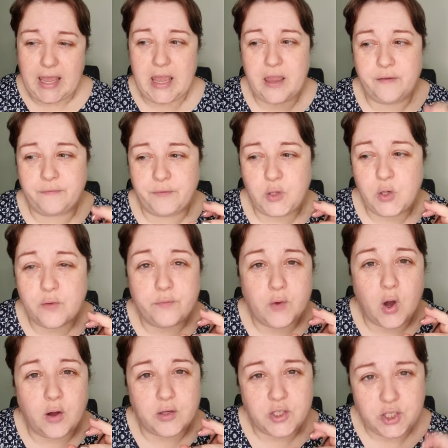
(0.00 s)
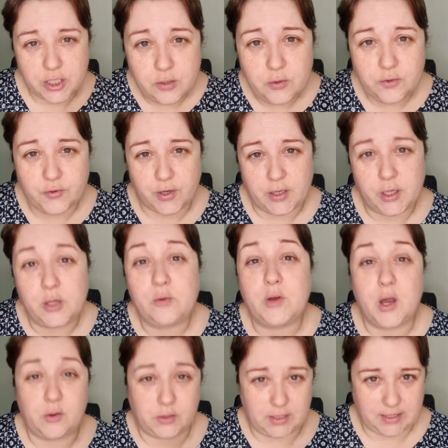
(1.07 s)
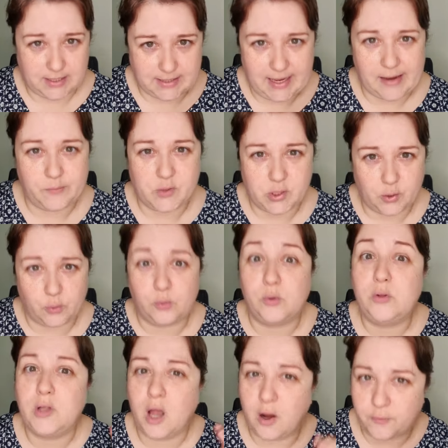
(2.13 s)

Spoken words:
If you've got children who go to the same school,